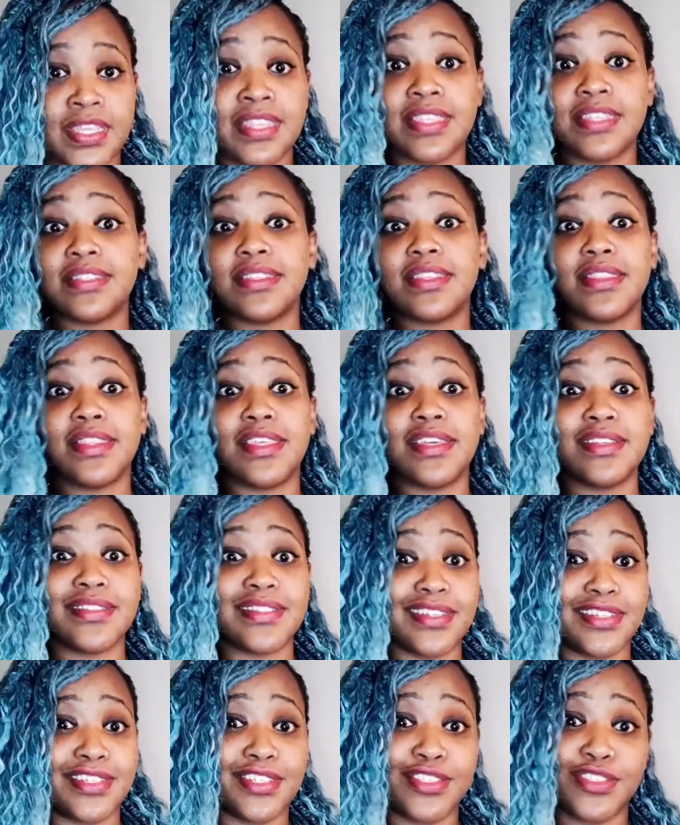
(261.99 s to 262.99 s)
These are things
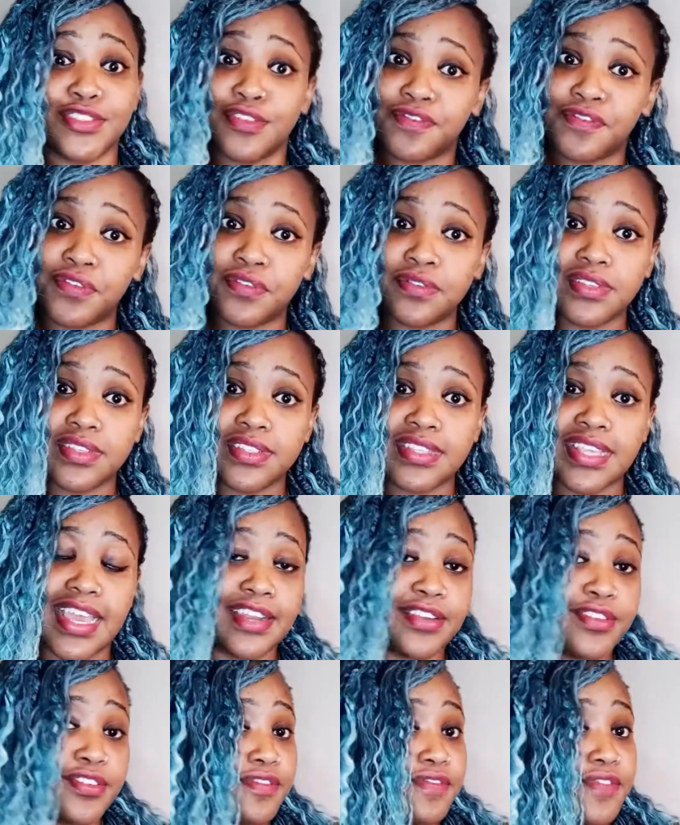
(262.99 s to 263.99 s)
such as your fruits
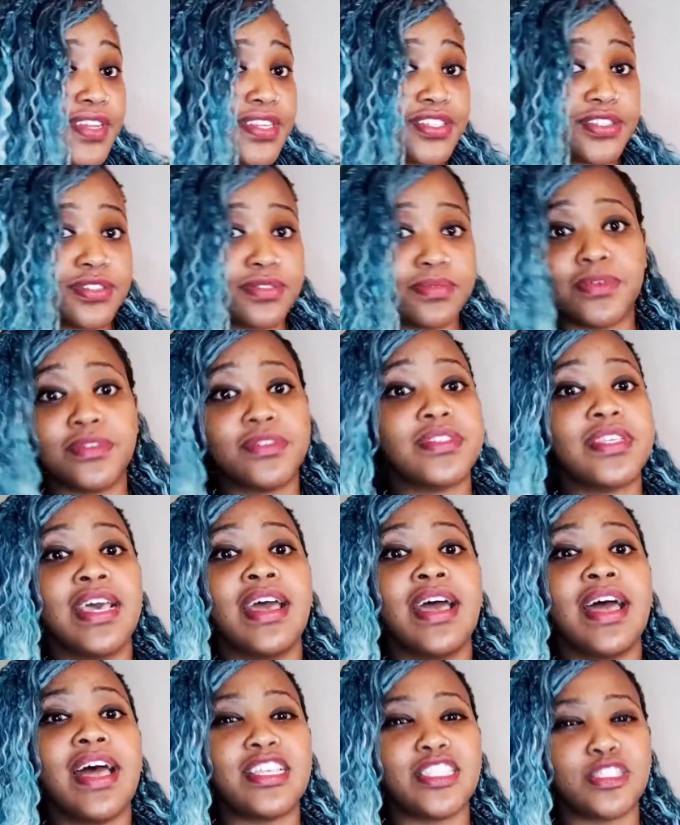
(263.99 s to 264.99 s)
and your vegetables,
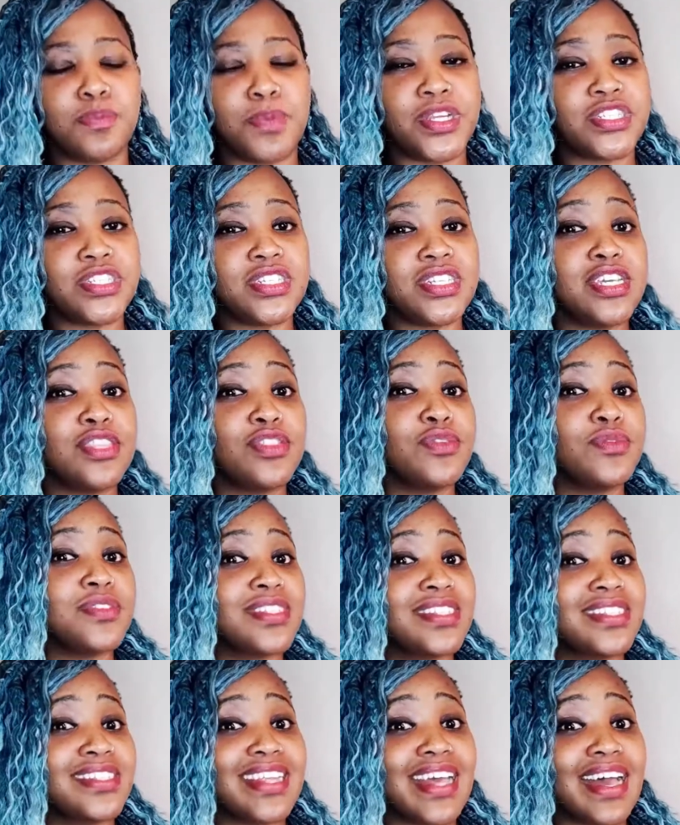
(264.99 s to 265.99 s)
especially those
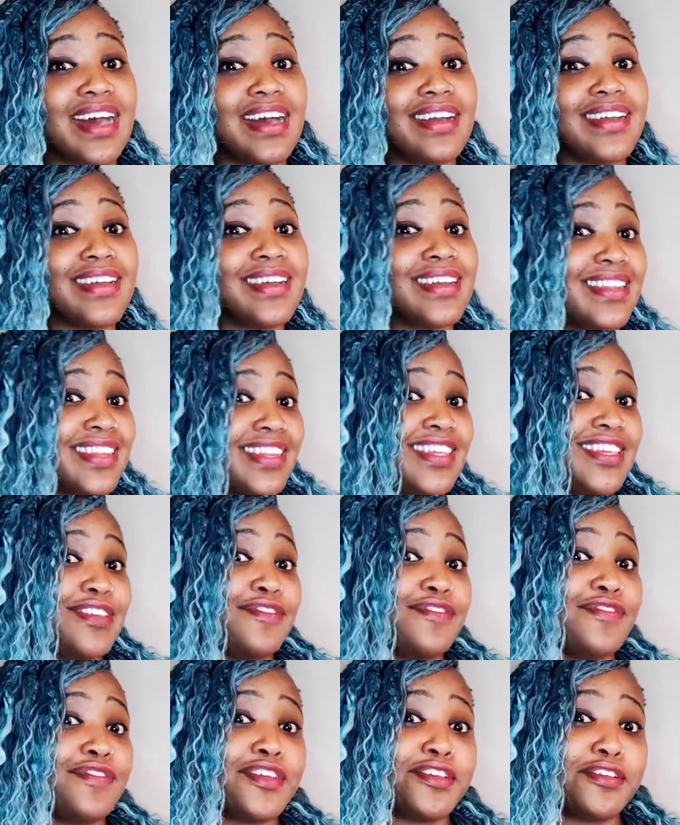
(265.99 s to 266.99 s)
dark
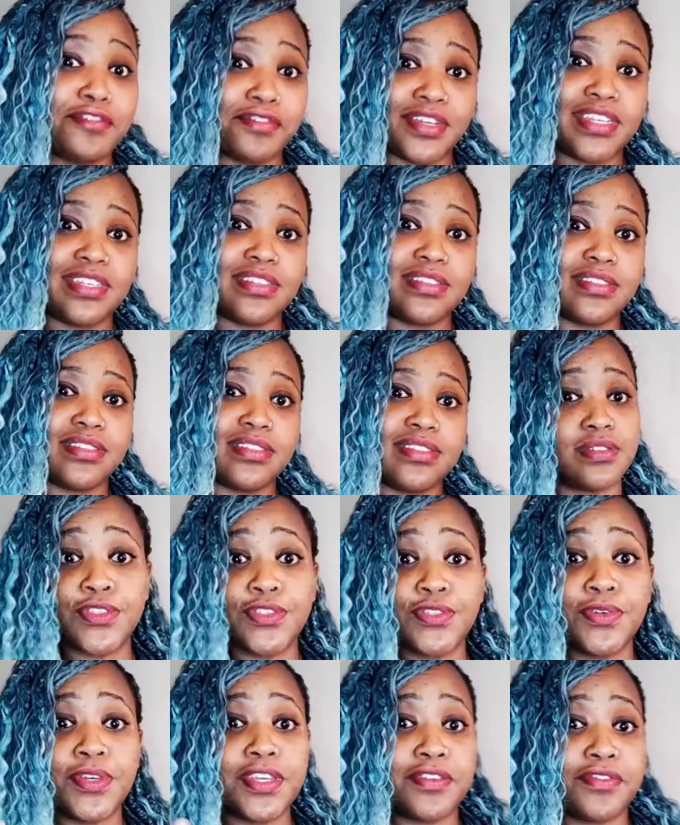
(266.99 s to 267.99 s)
leafy greens.
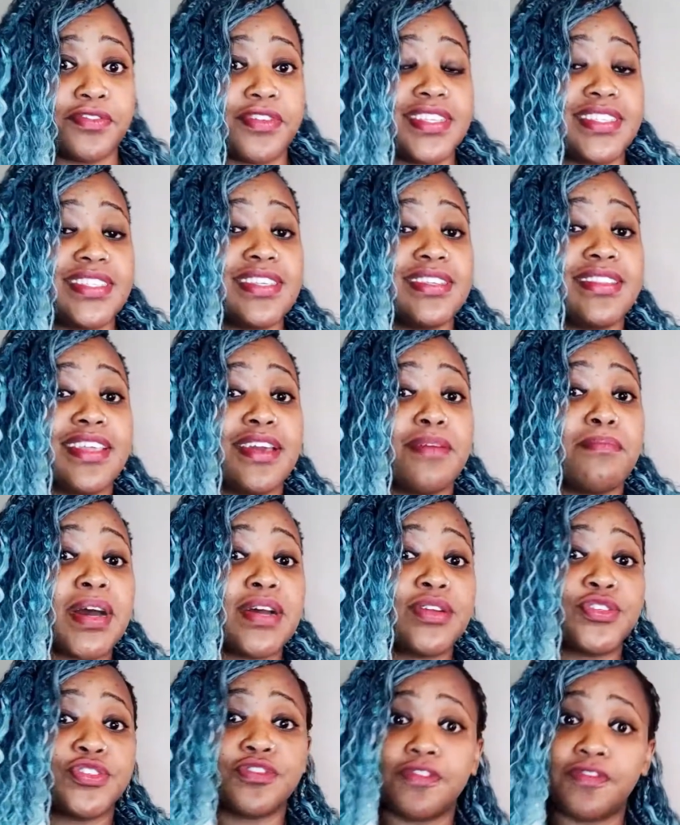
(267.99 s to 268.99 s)
Also, increasing the
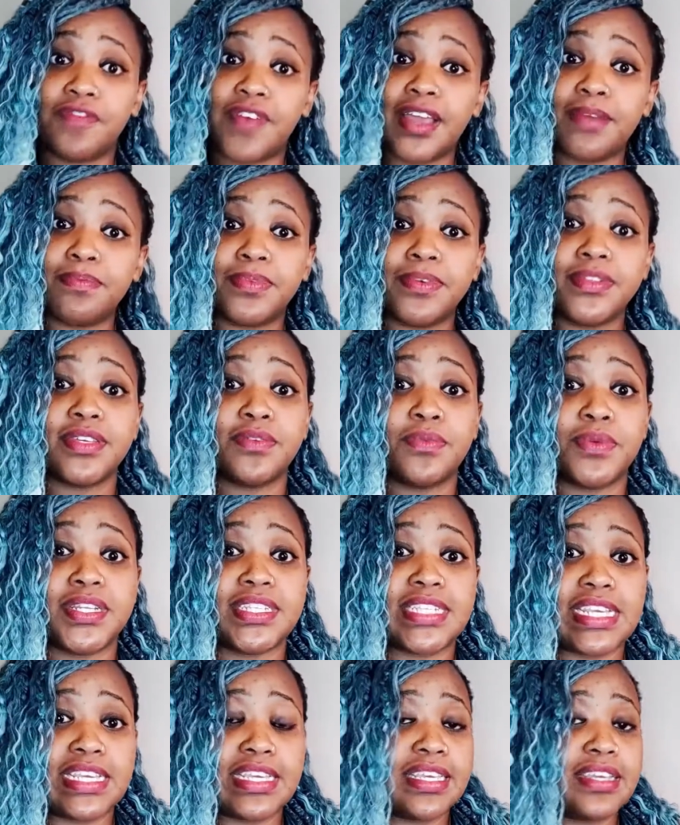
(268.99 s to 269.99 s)
amount of fiber that we're
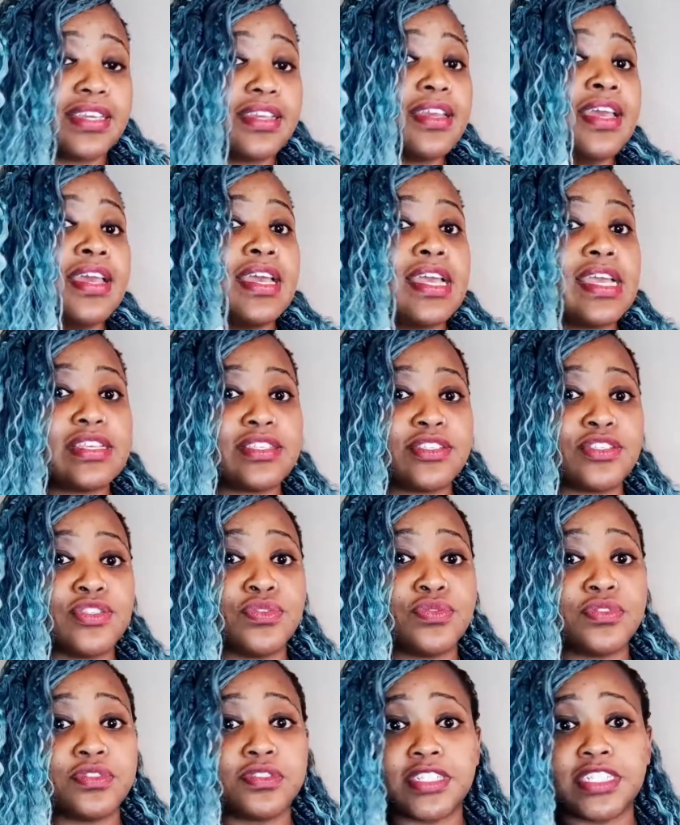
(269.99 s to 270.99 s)
taking is
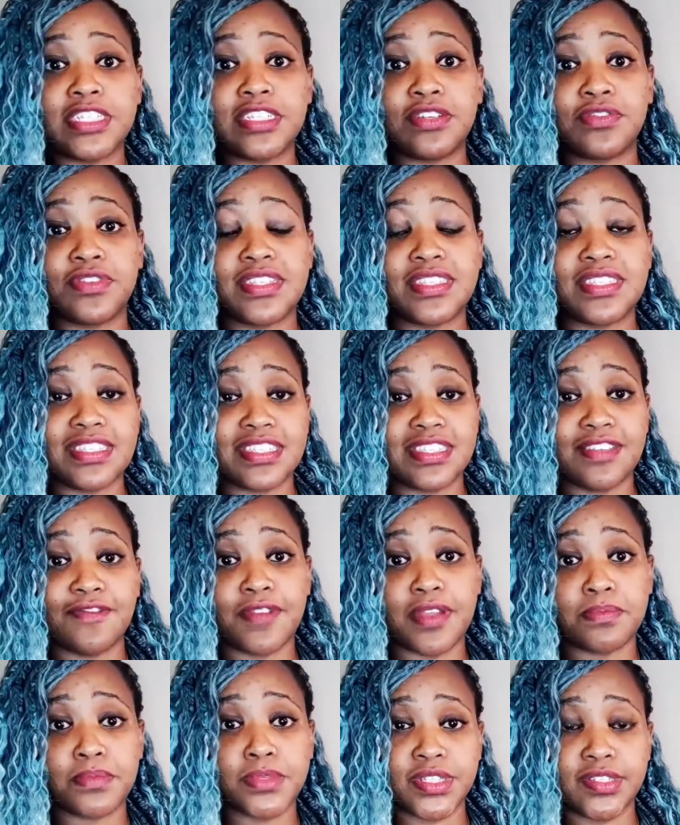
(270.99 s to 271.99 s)
known to decrease these
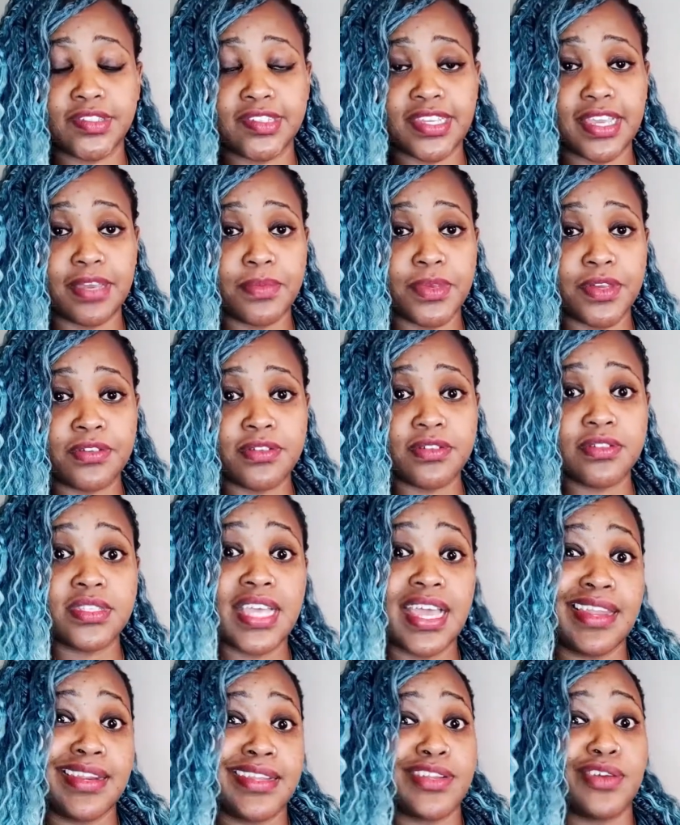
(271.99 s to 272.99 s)
inflammatory chemicals,
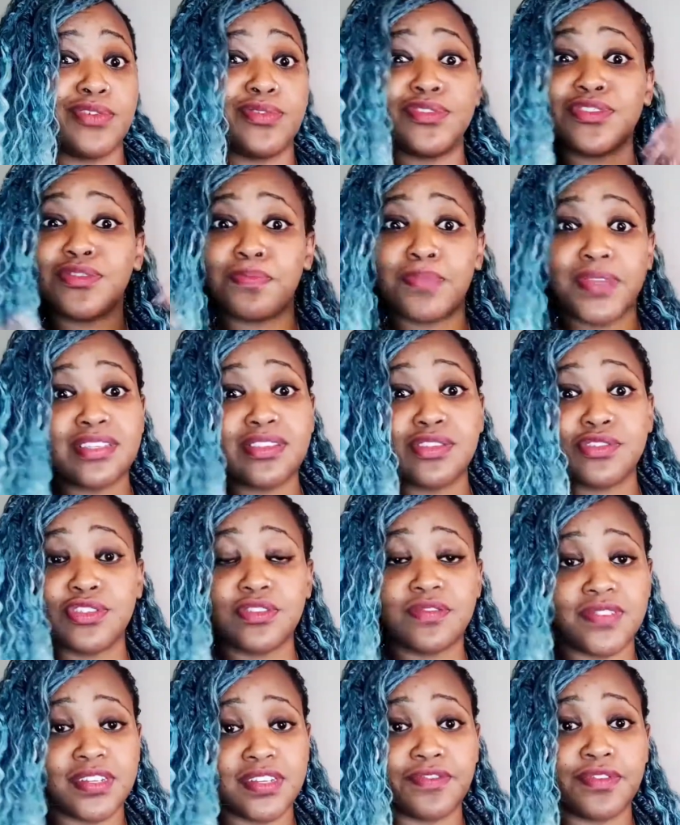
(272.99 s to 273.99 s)
and it also plays lots
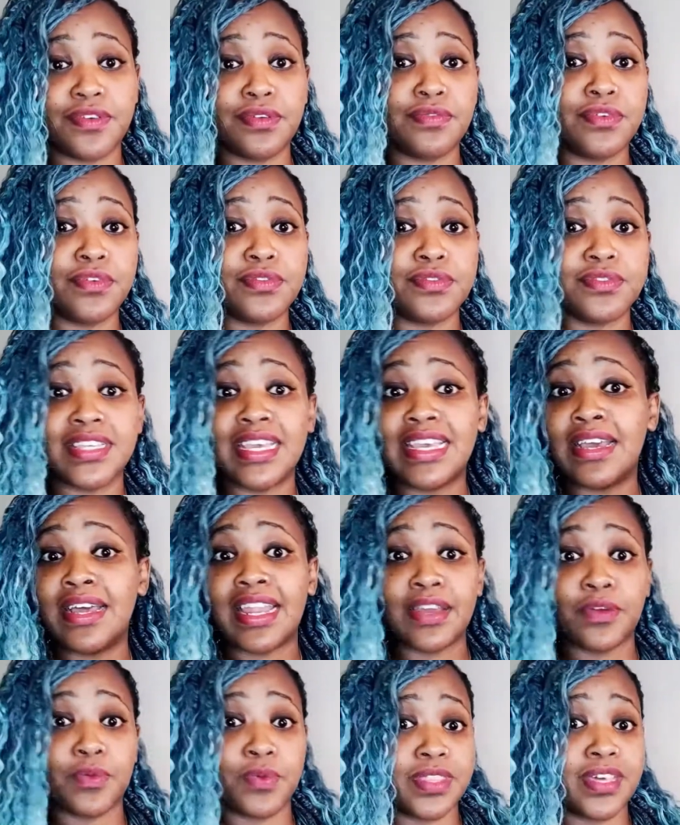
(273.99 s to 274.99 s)
of different roles,
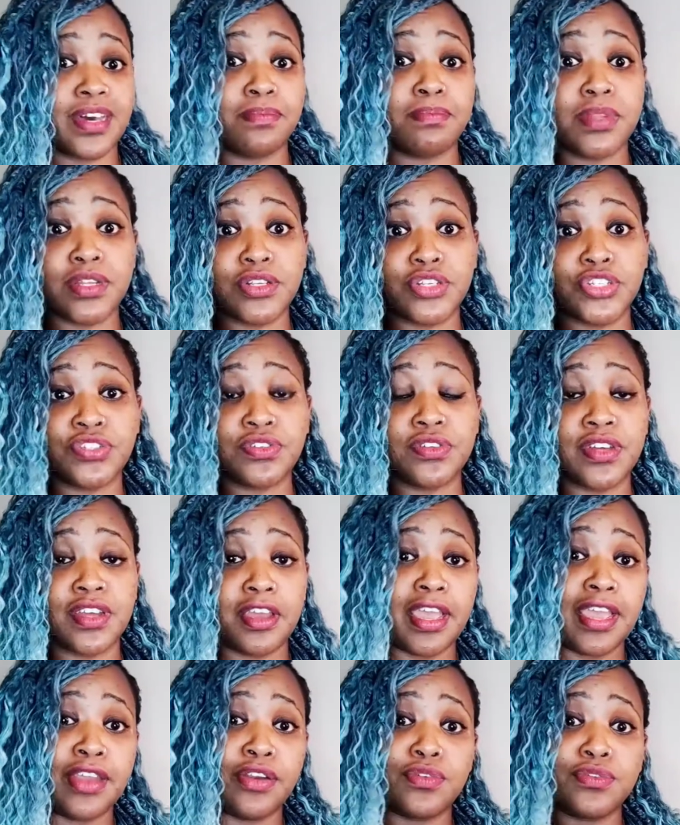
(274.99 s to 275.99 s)
like with our blood sugar
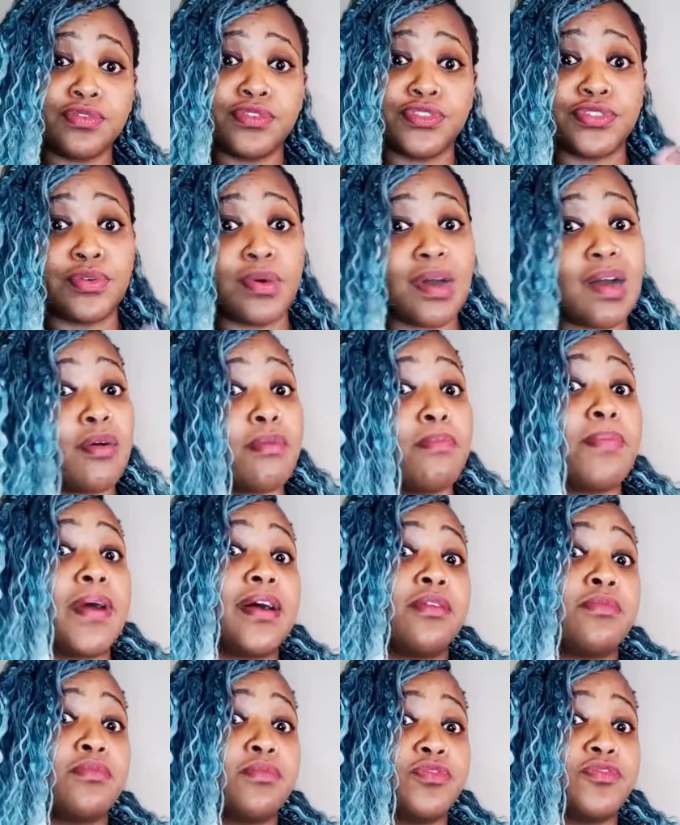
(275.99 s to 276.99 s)
and also our
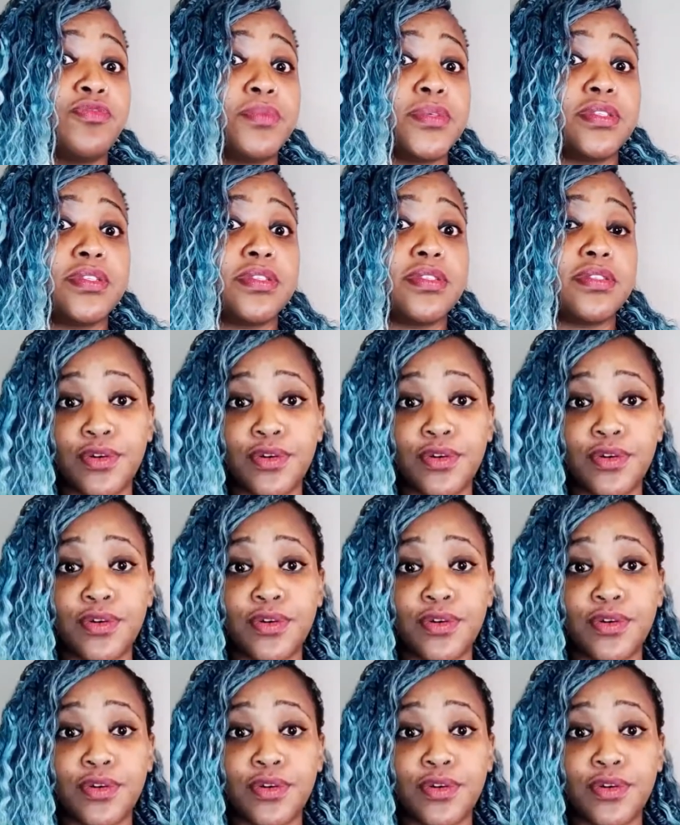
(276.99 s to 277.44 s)
bowel movements.